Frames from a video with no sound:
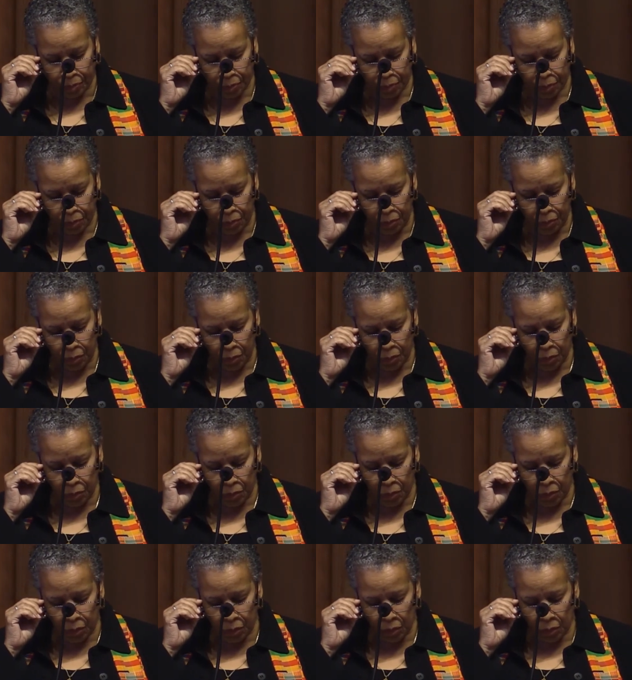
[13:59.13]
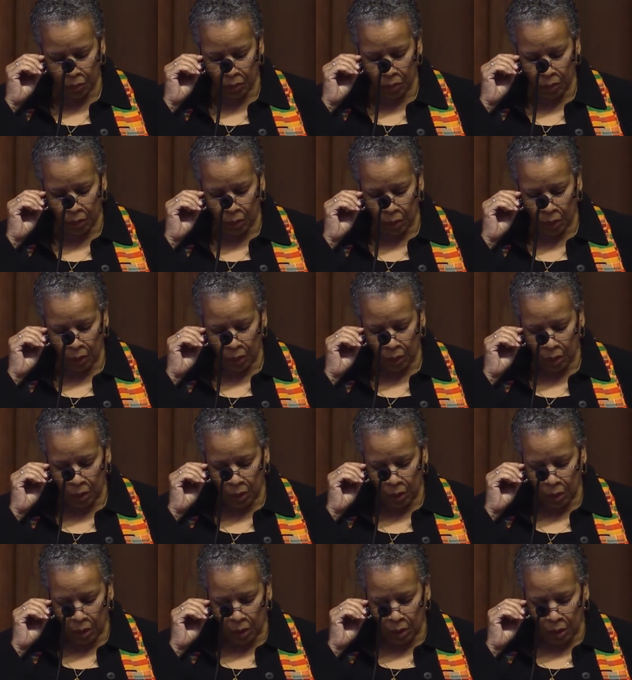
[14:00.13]

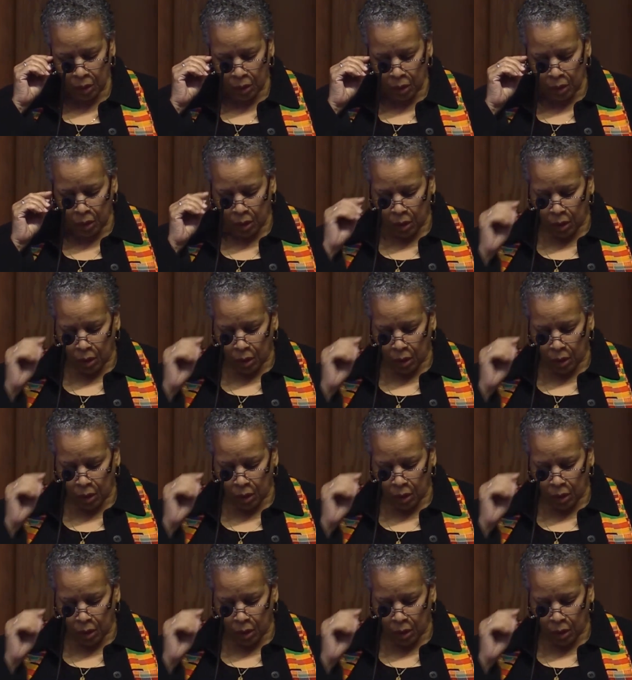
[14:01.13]
No one is speaking in this clip.